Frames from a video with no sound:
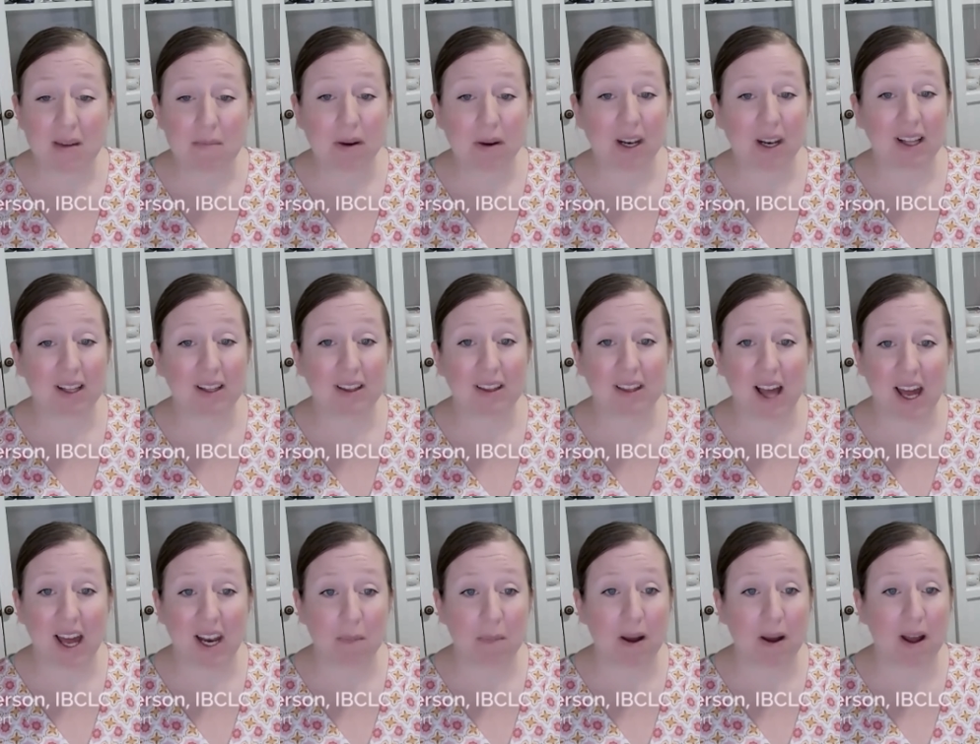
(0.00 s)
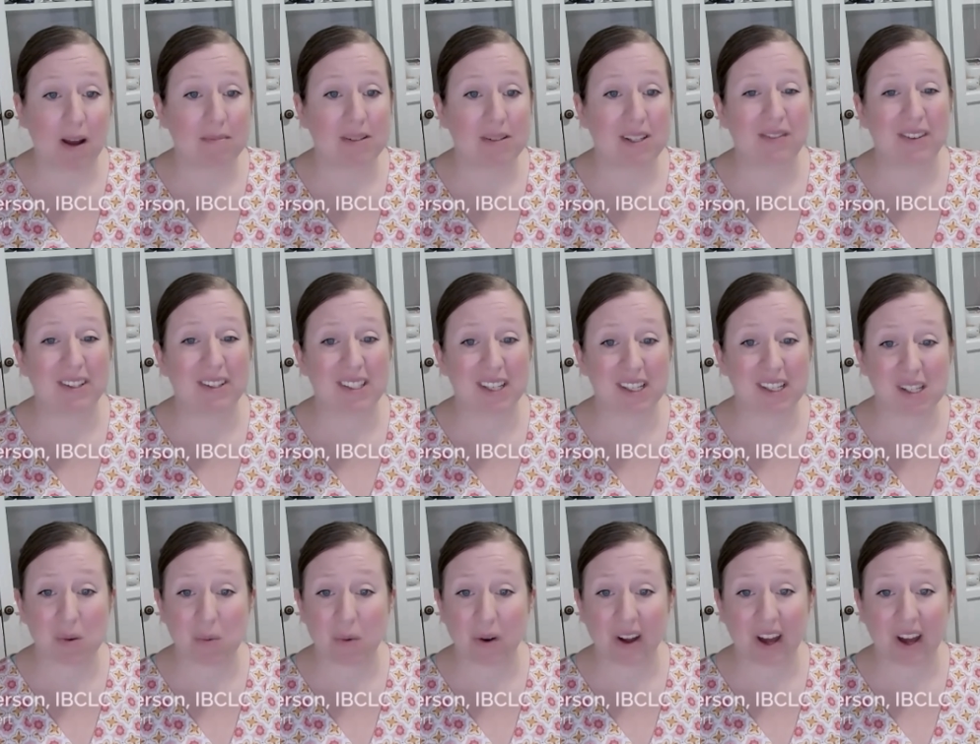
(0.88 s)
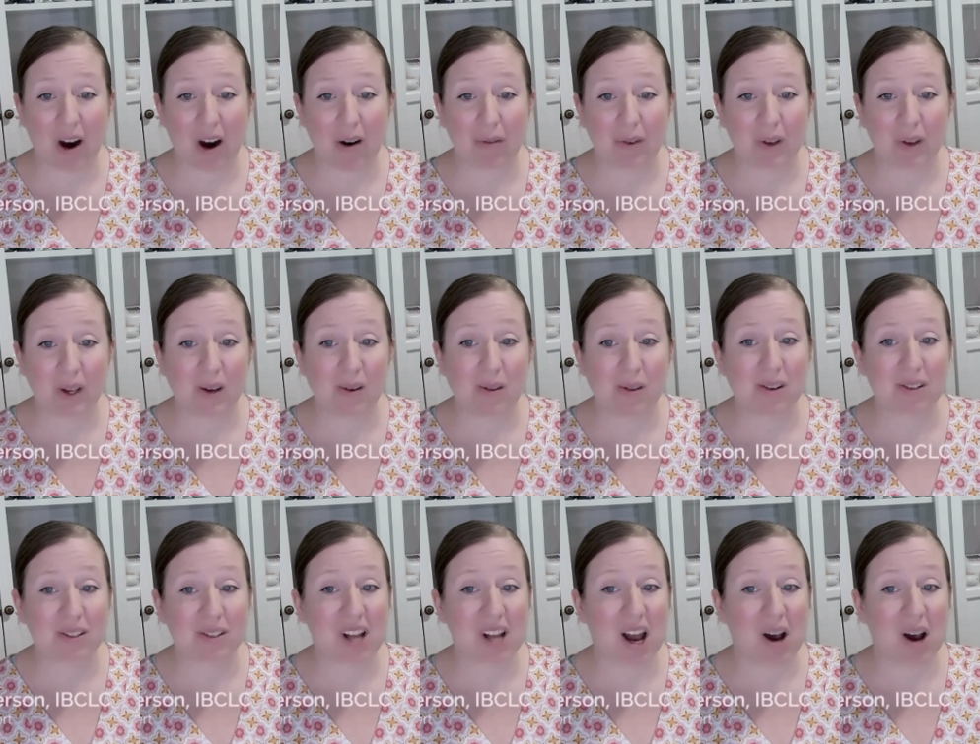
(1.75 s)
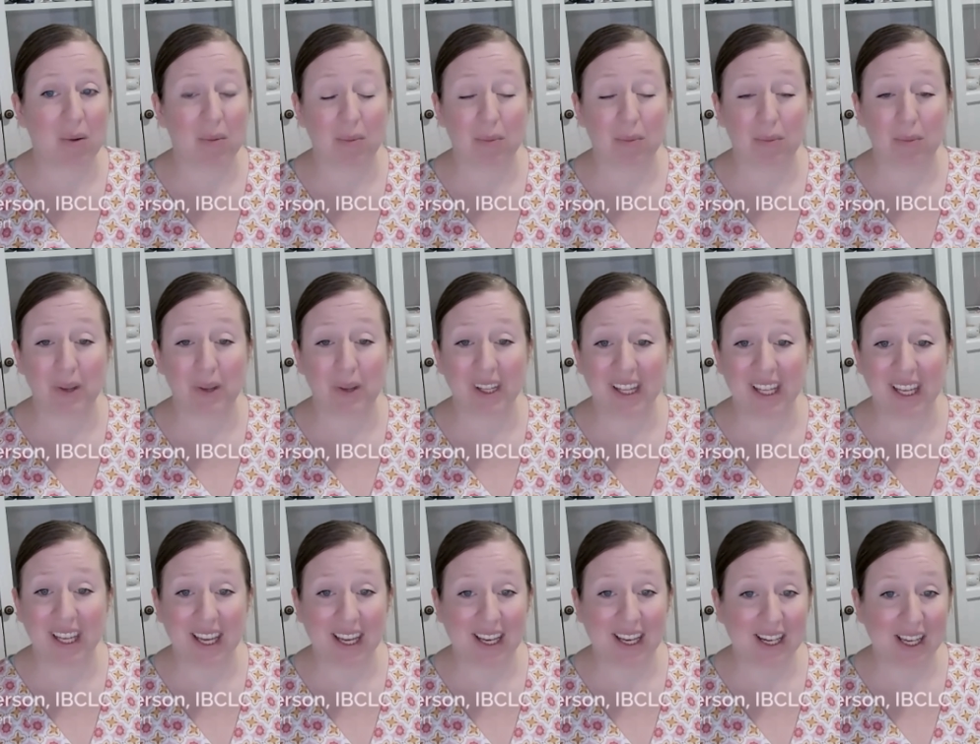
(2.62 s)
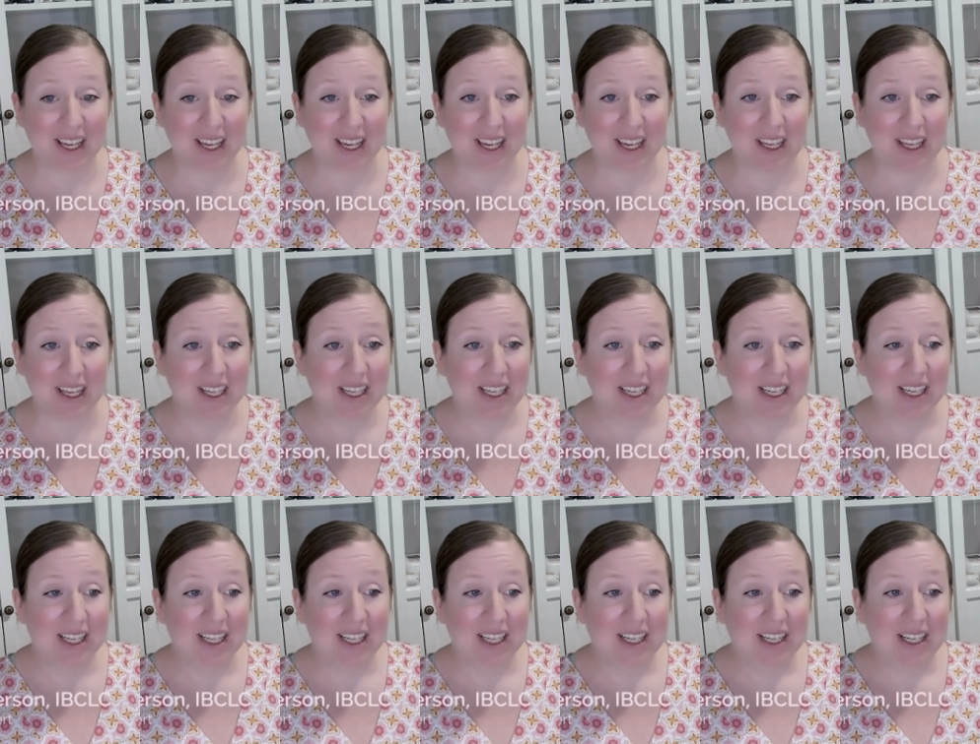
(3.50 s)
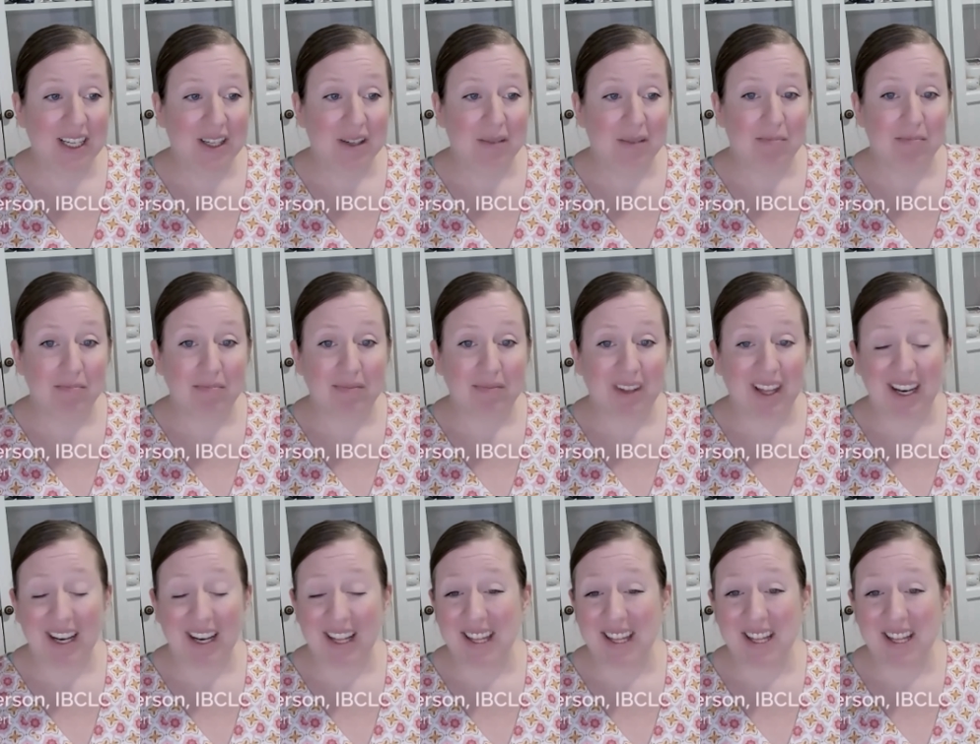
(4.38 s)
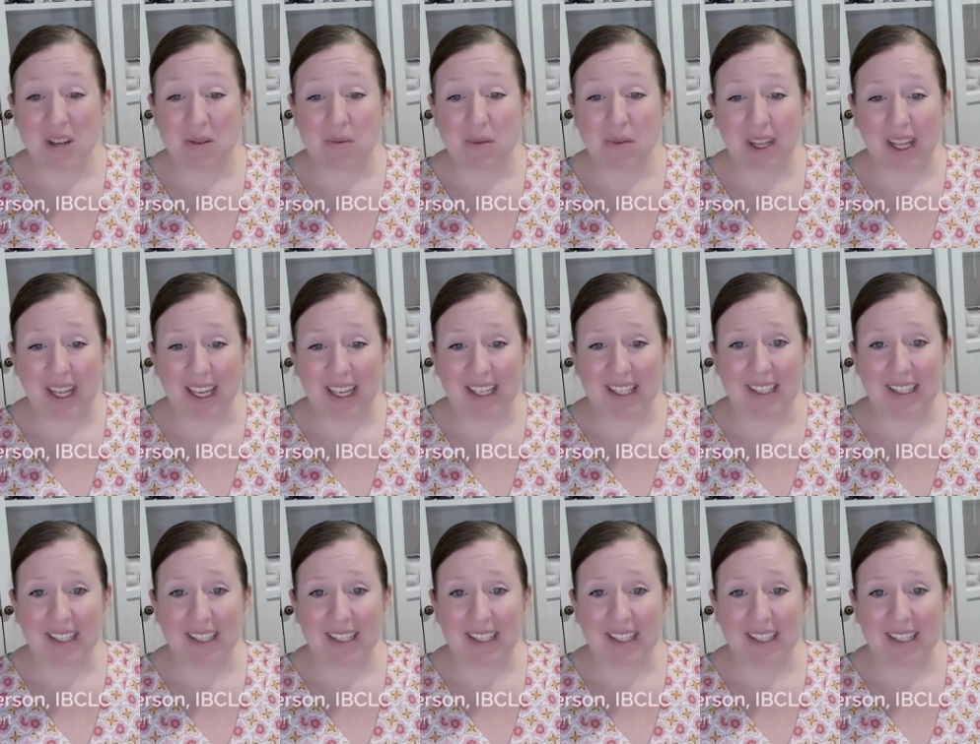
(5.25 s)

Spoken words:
but a lot of pumps, if it doesn't work out for you, there's not really anything that you can like